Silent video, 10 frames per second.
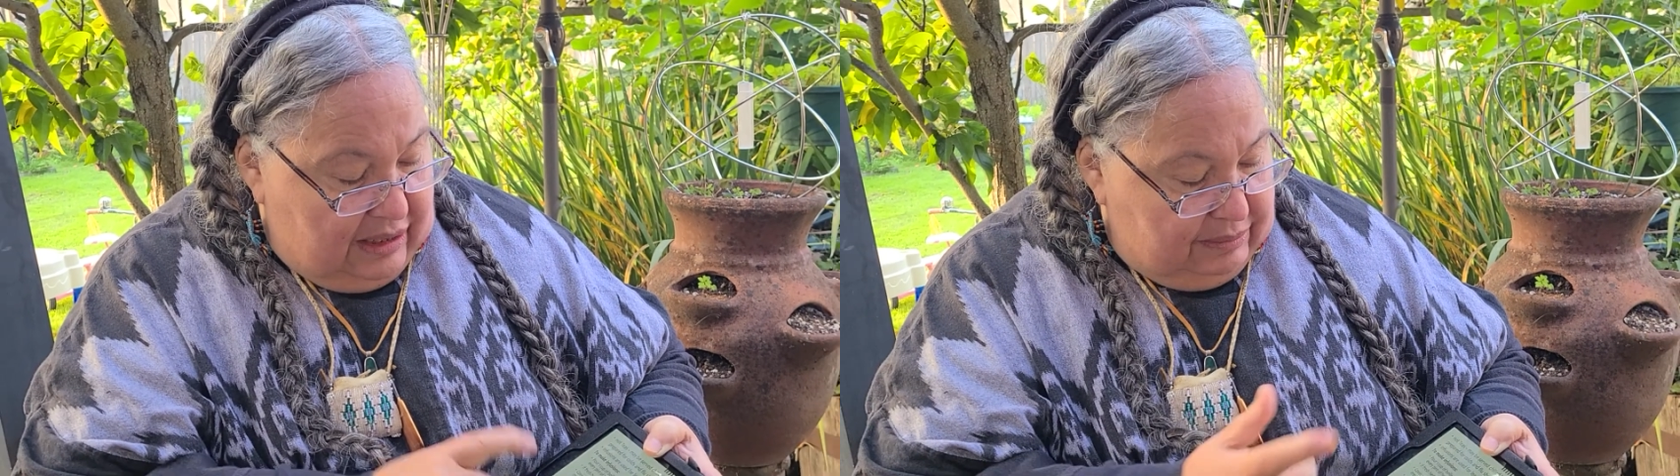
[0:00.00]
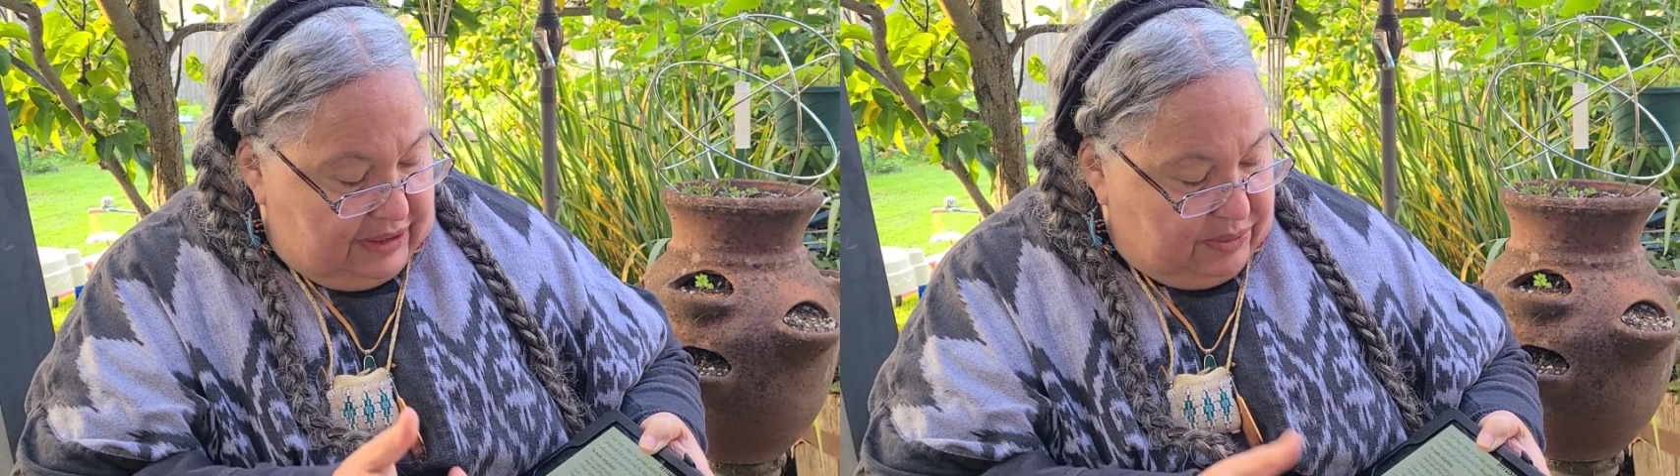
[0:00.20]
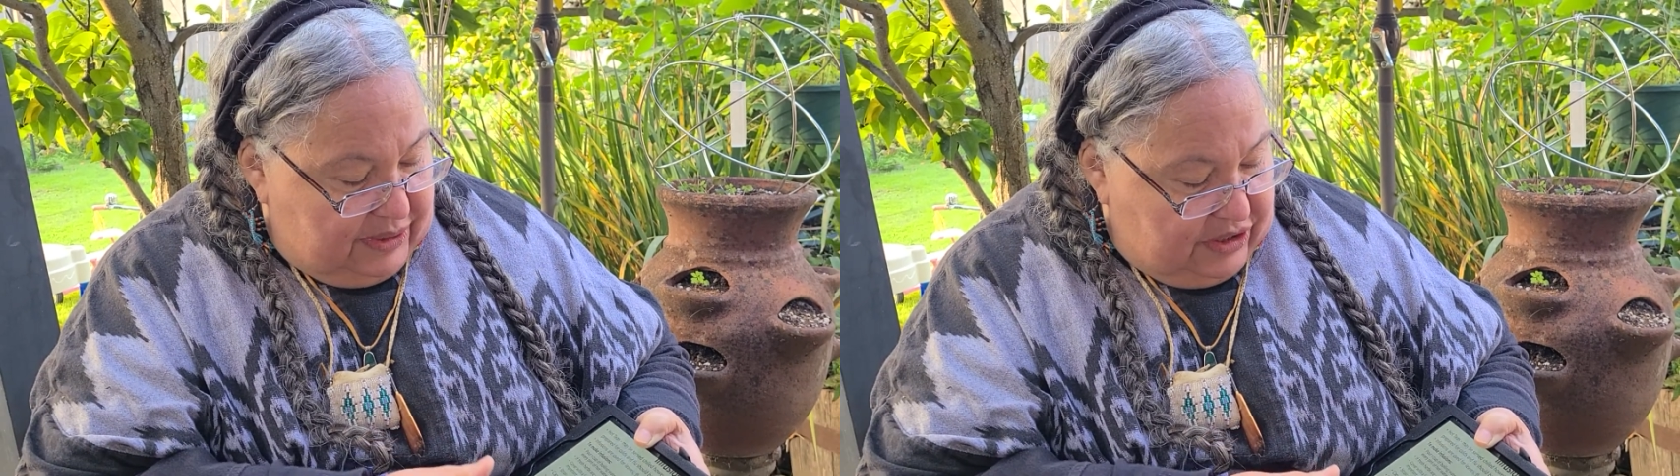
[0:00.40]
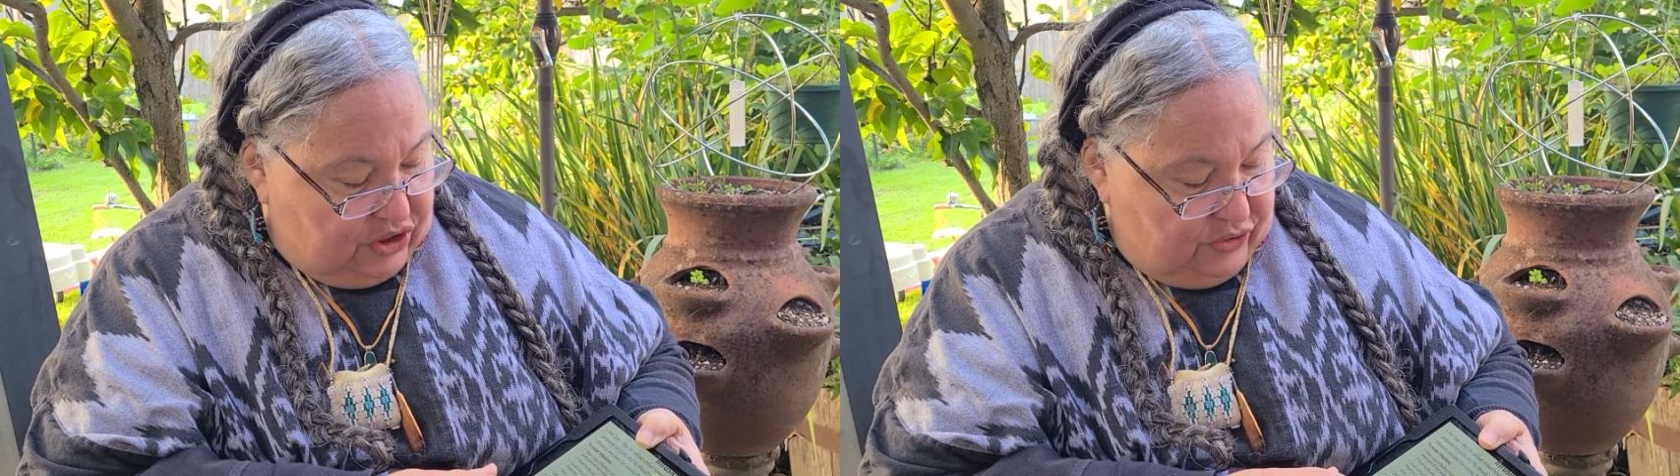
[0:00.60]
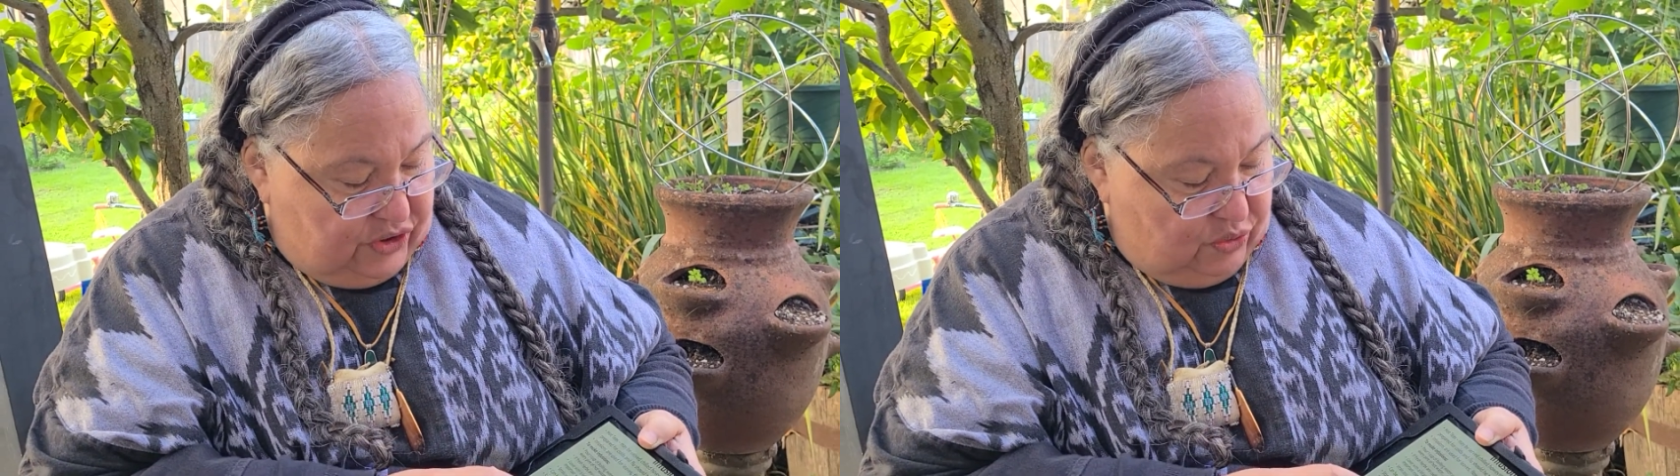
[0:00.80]
this was a
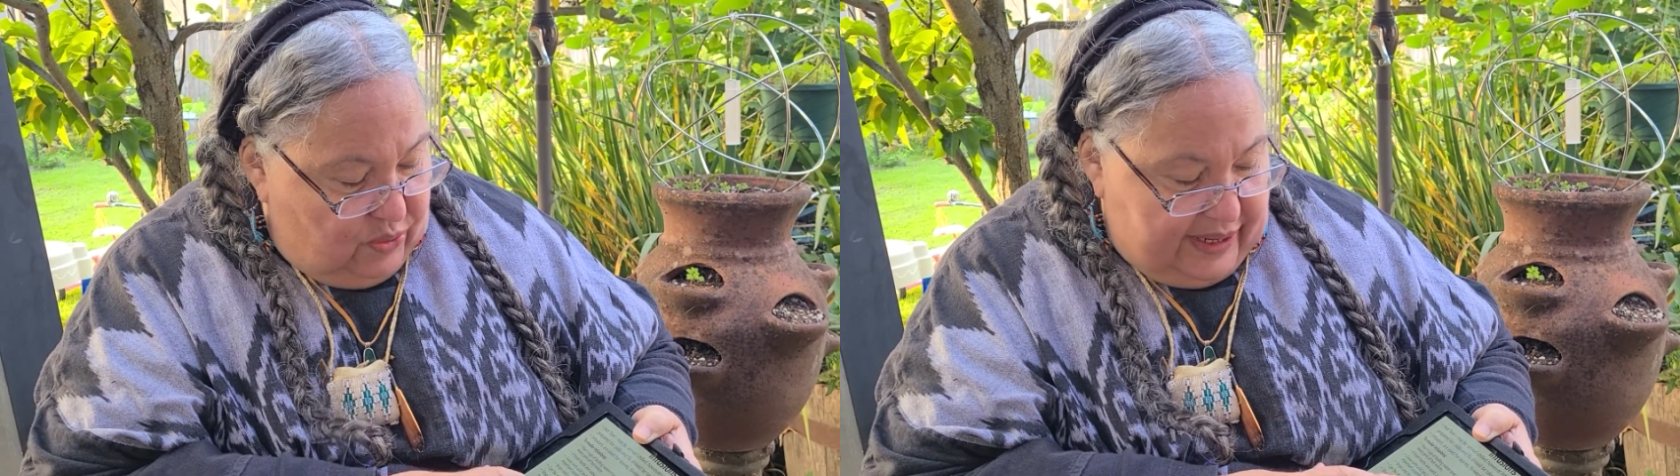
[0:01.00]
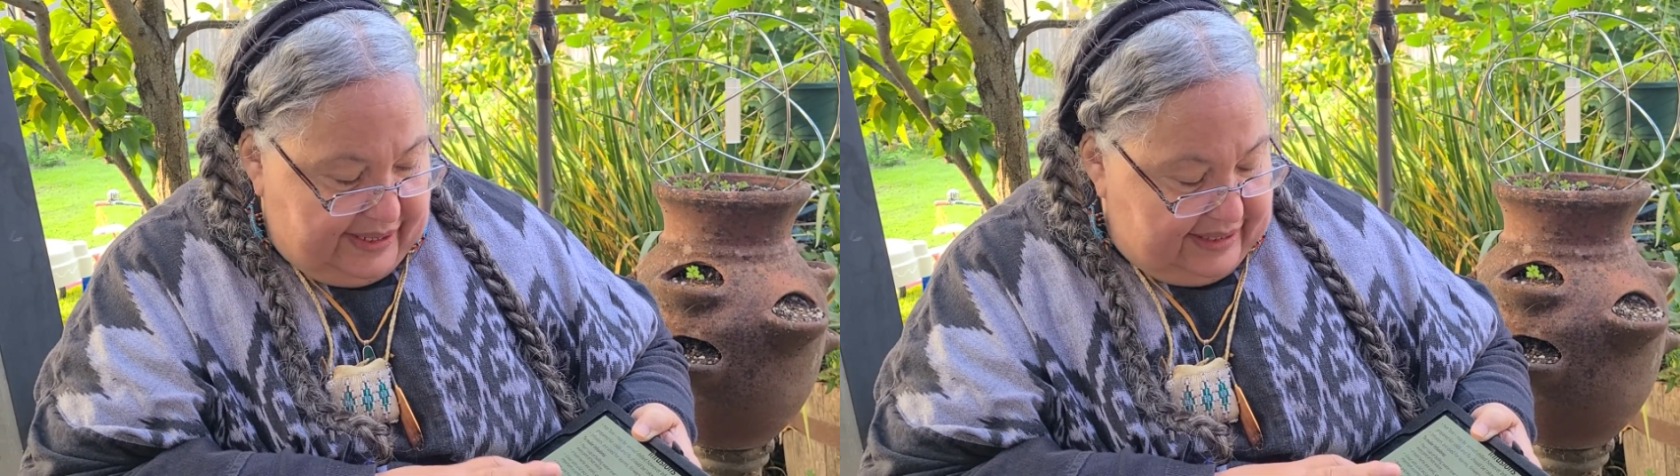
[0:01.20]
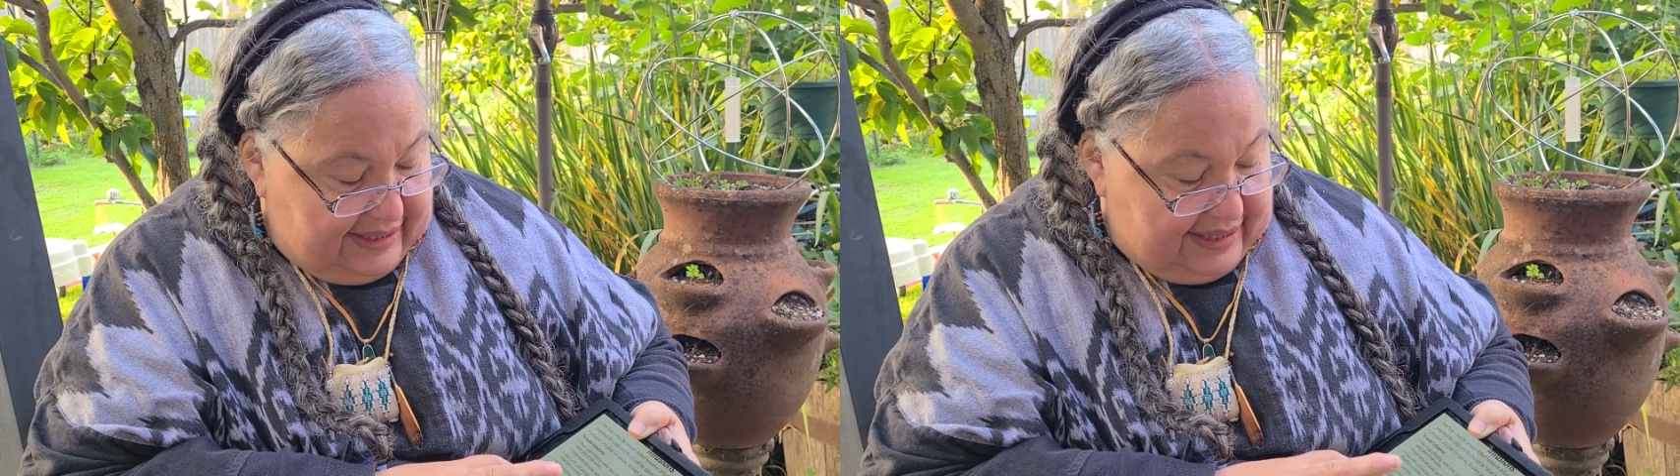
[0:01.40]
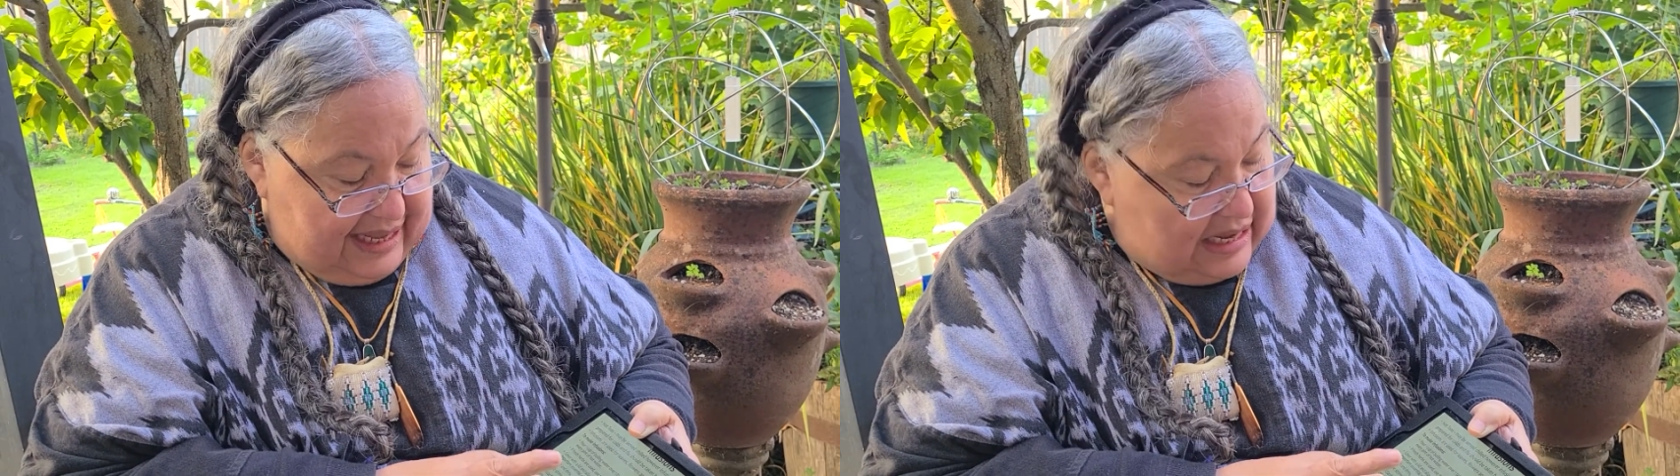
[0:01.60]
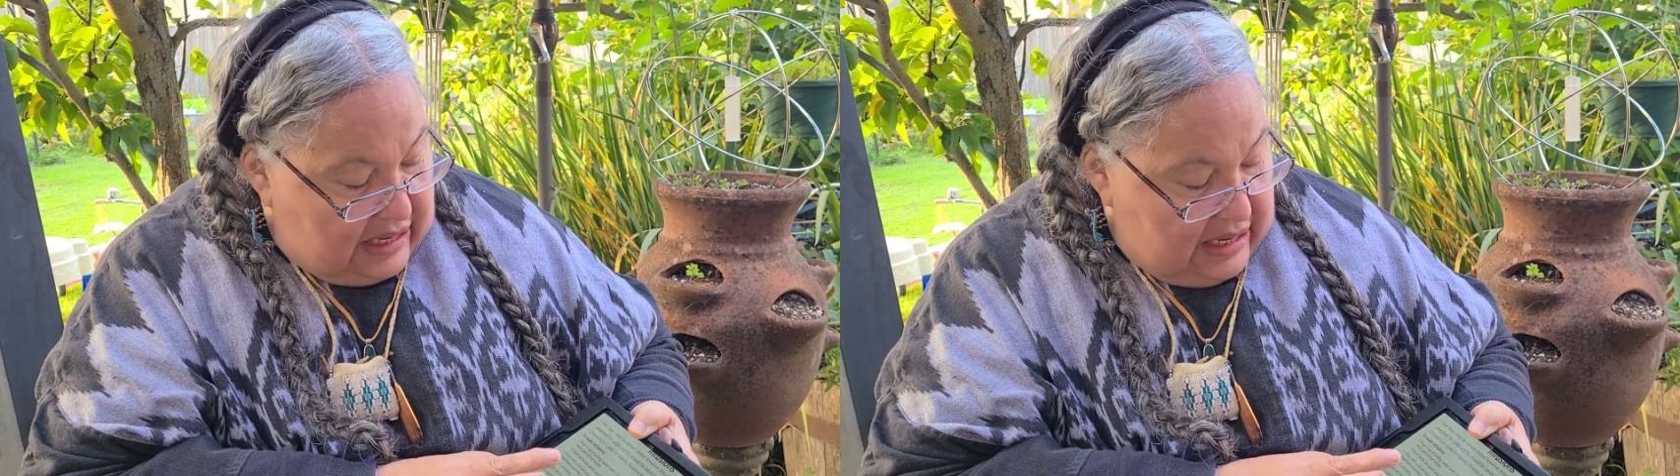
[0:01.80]
Susan Weed's
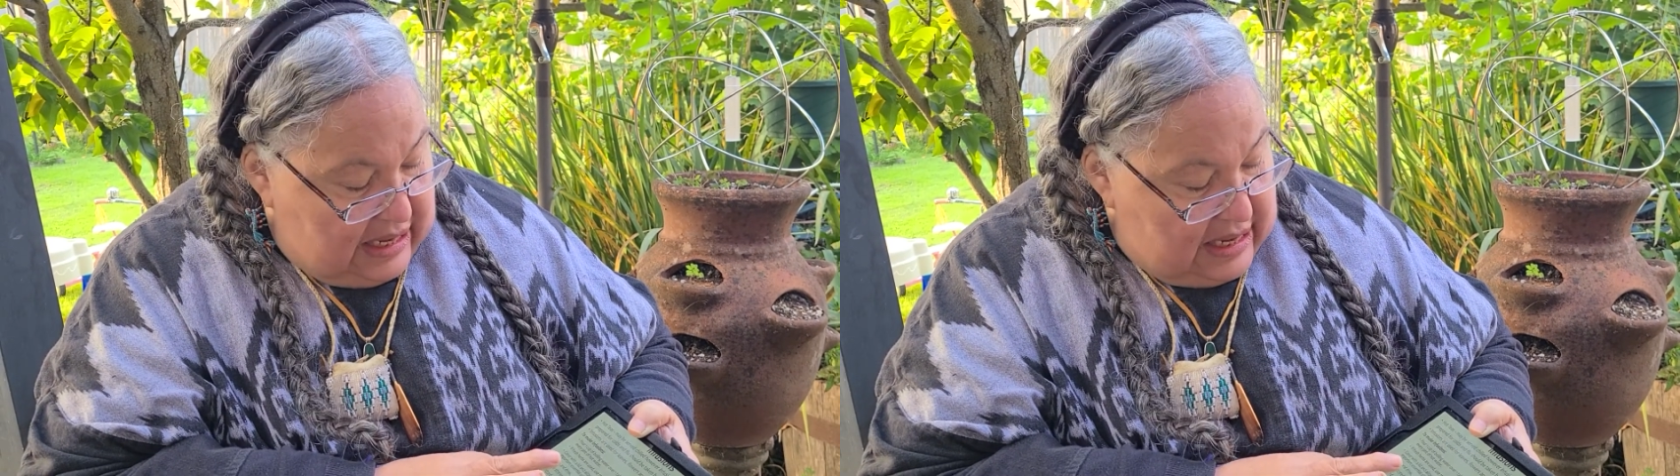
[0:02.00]
thing,